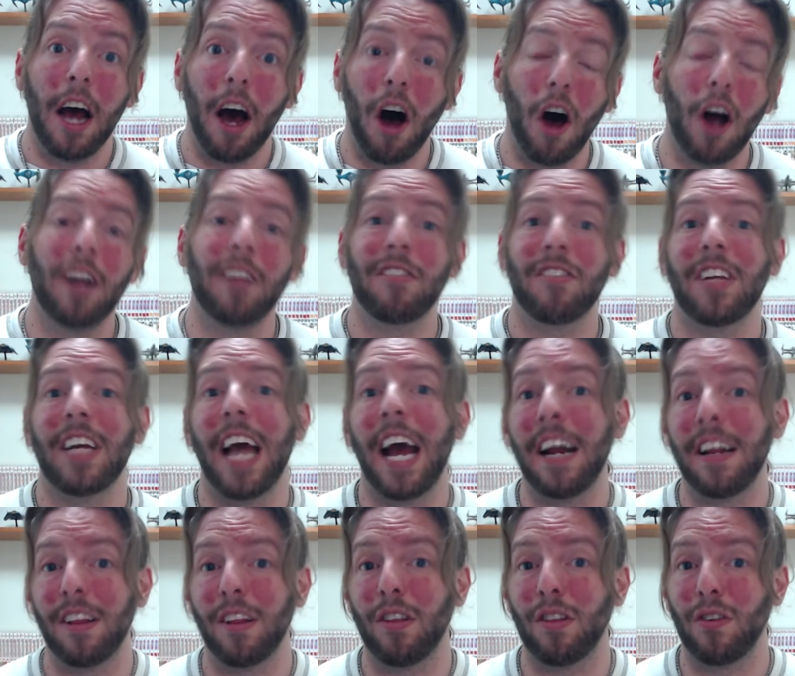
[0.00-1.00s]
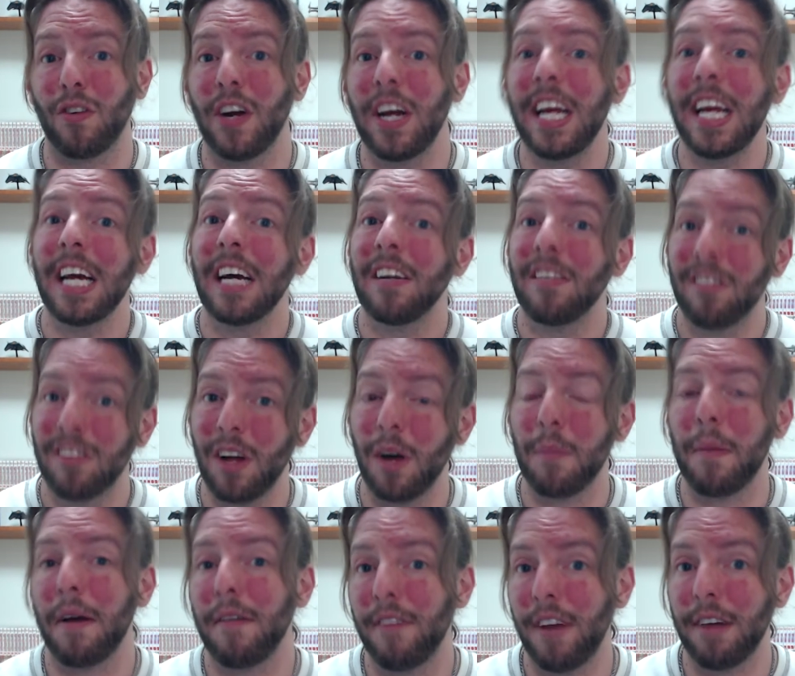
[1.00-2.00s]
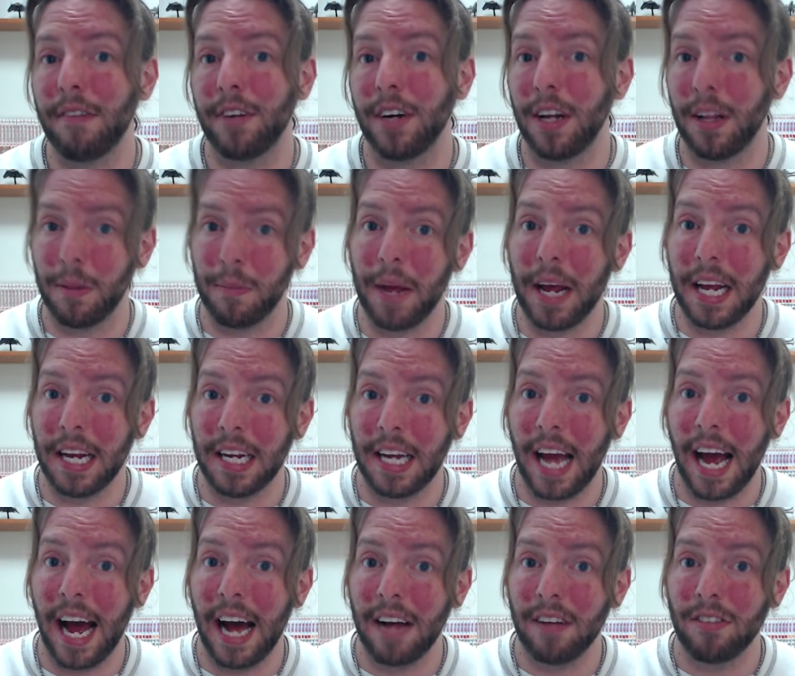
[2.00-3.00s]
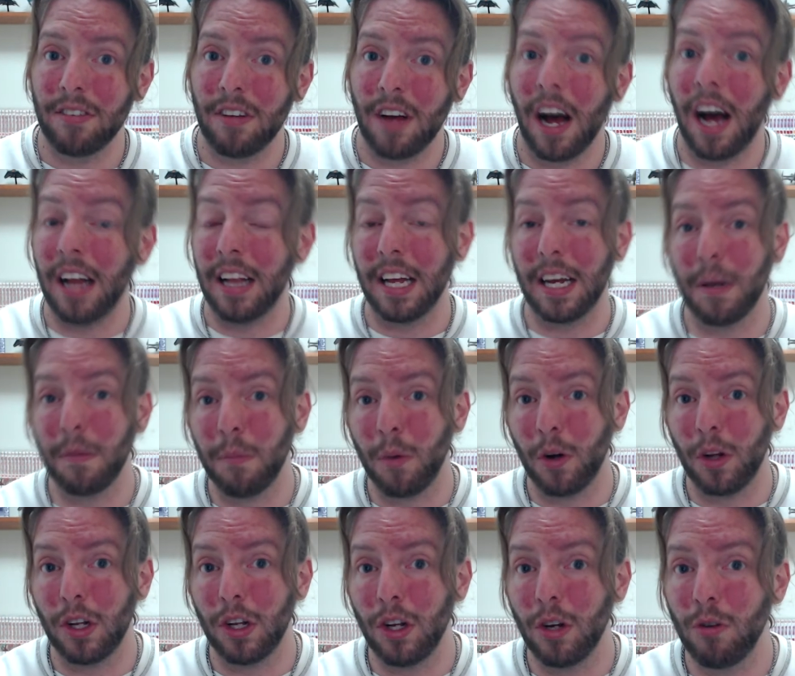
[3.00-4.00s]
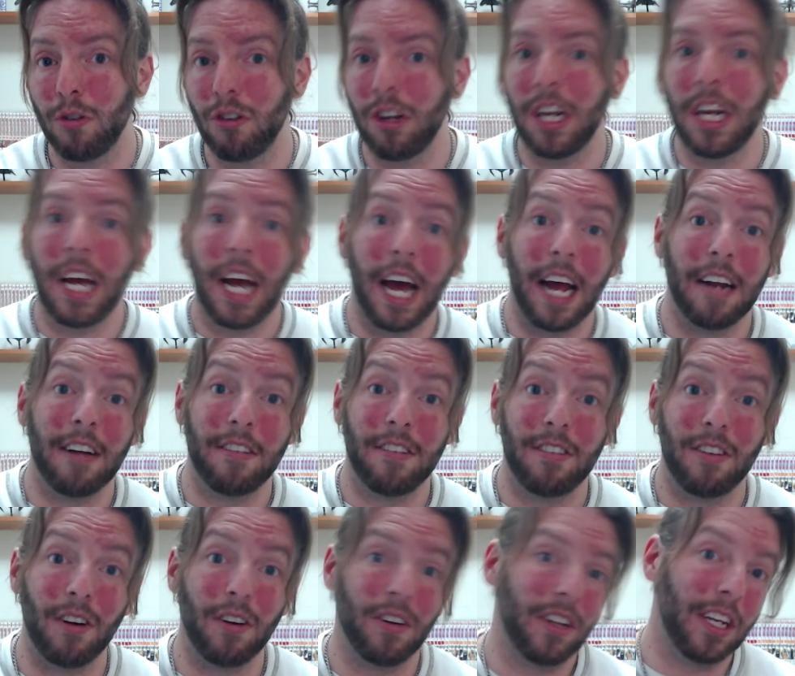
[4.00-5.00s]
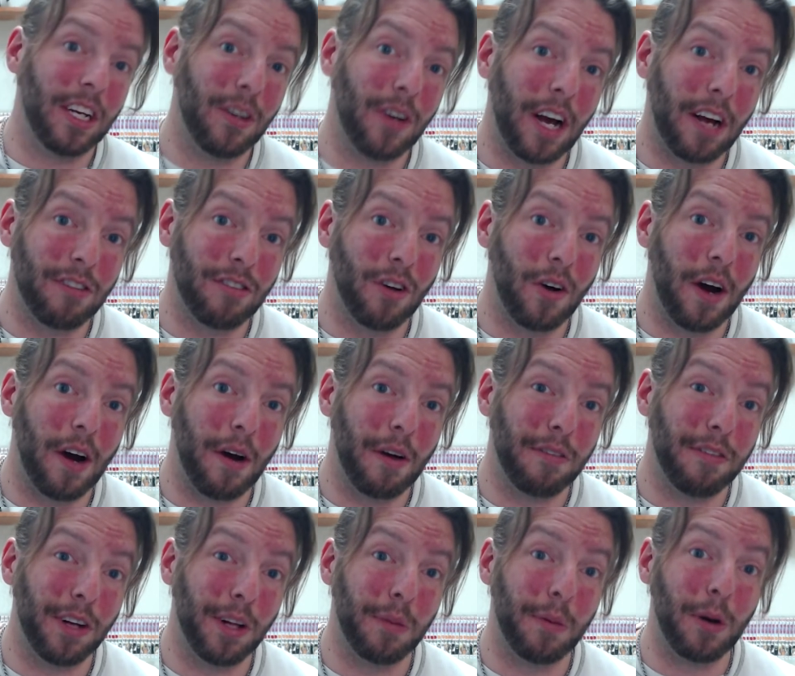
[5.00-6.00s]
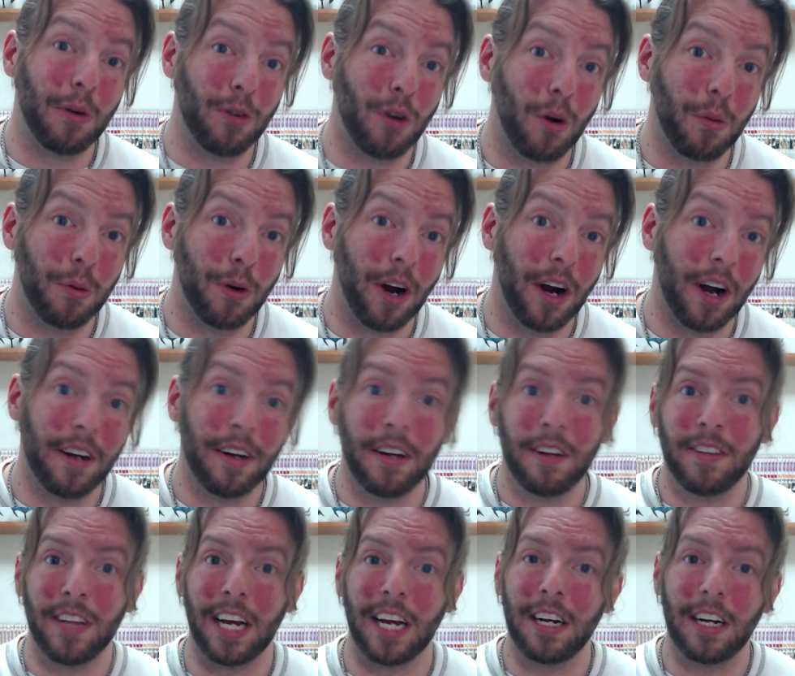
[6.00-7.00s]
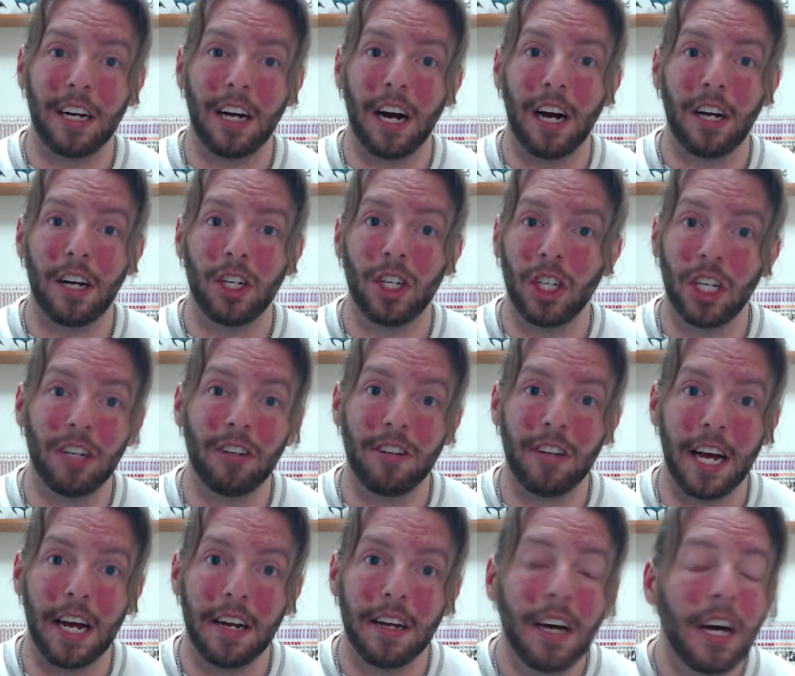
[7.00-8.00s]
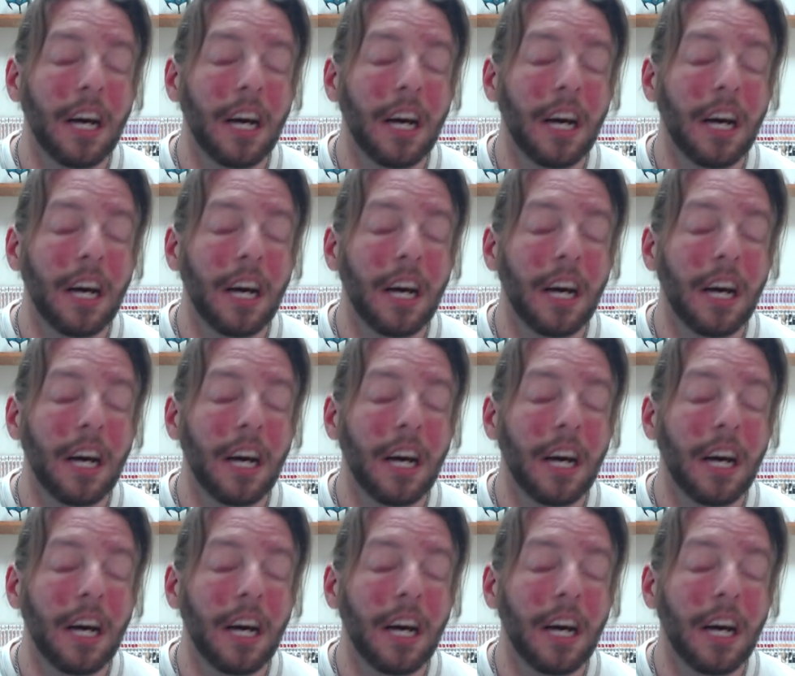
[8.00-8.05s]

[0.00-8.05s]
Honestly, out of the three, still my favorite of the main cast. I like him more than Yuji, and certainly you guys know how I feel about Nobara. Thank God she's dead.